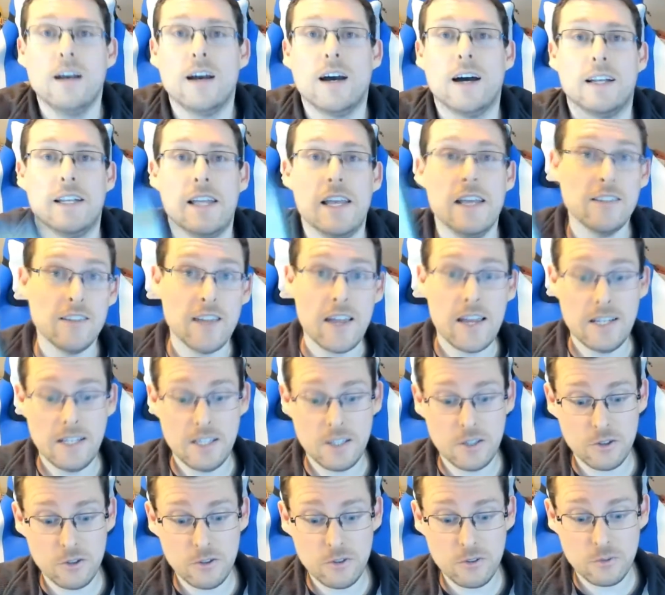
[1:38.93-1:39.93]
And is it any
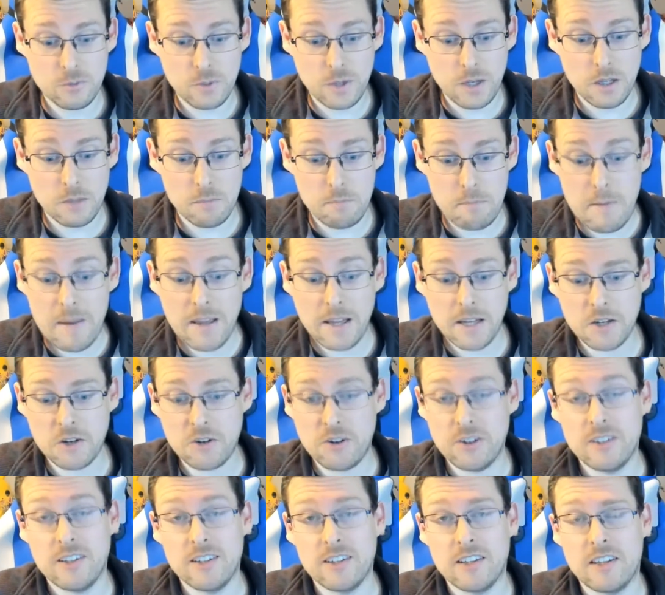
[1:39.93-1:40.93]
good? Well,
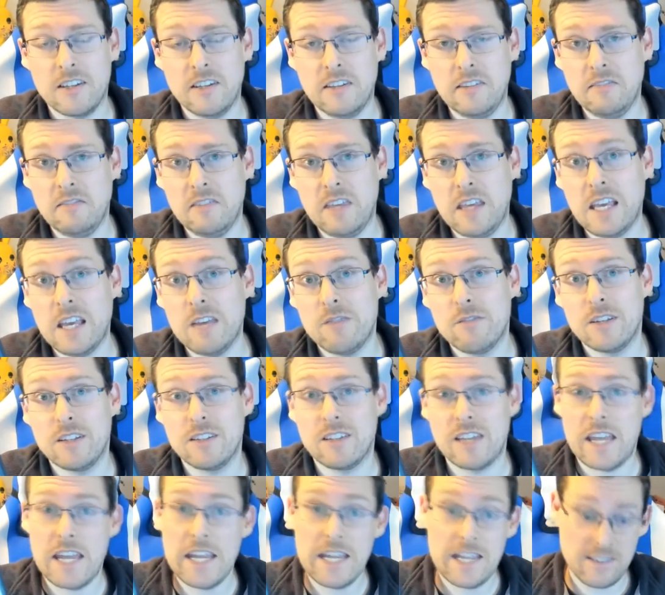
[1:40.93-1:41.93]
Metacritic gave it
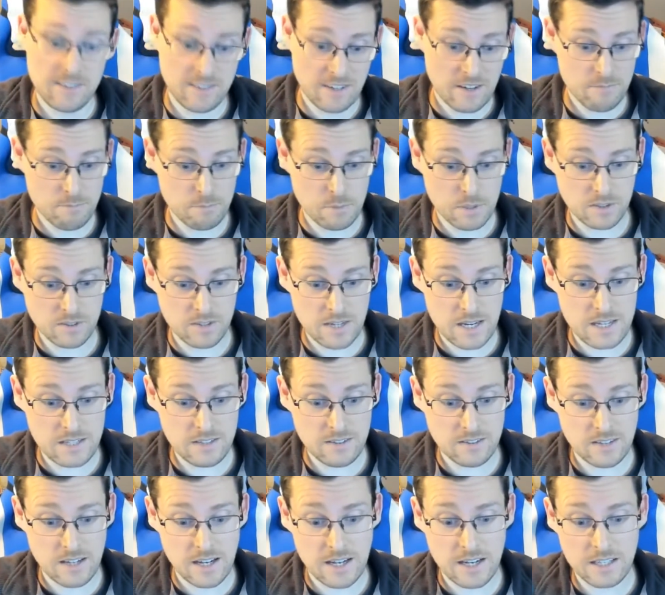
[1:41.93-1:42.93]

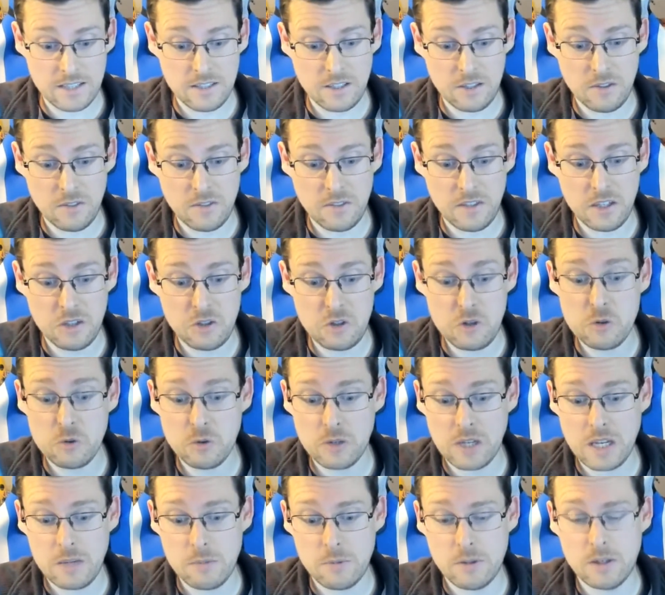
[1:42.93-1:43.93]
87%, and the
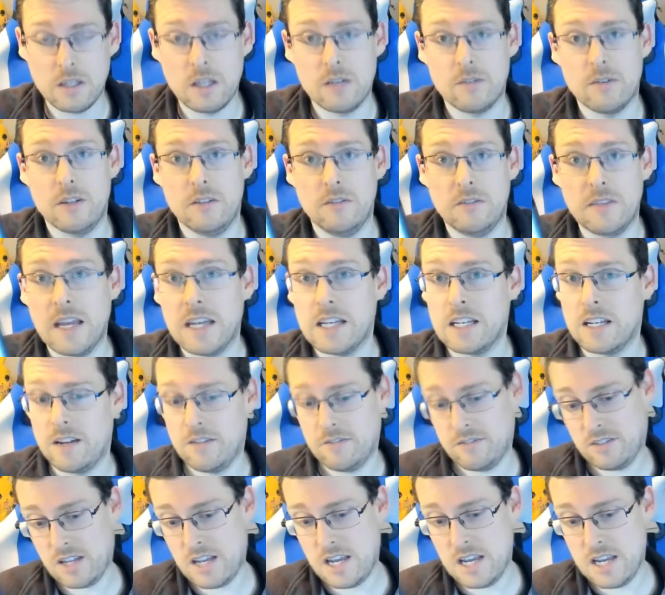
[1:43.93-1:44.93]
Eurogamer gave it 9 out
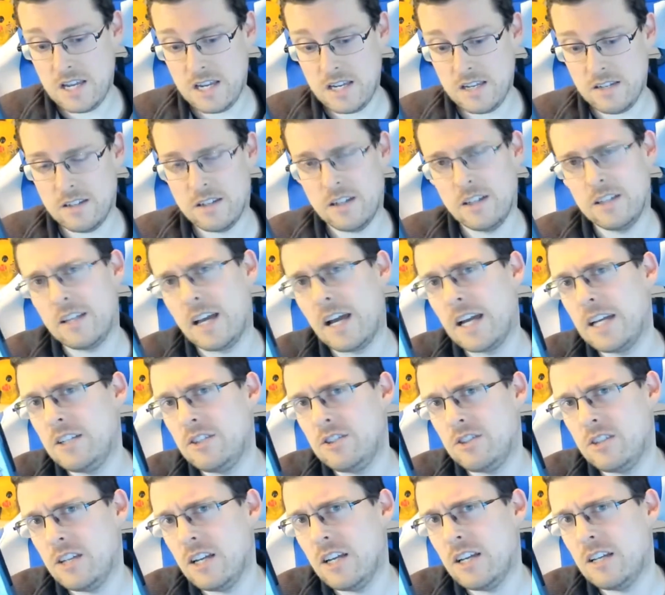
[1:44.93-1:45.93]
of 10, and
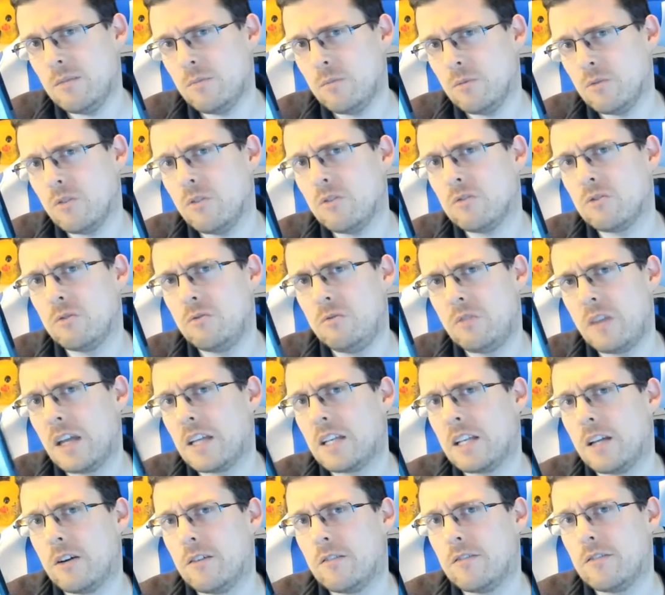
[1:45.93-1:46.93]
IGN was also
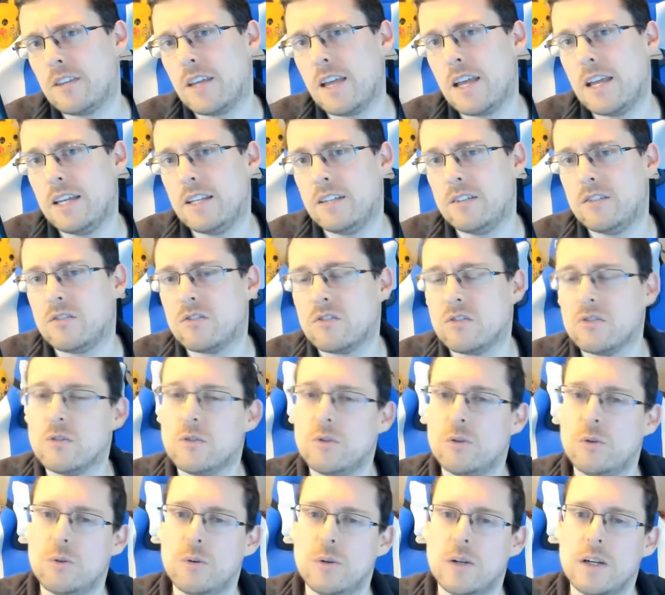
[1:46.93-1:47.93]
9 out of 10.
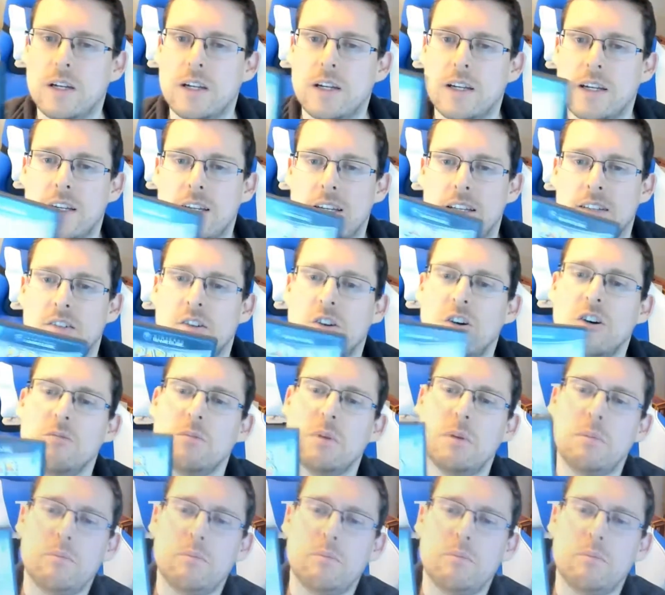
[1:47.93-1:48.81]
So it's got to be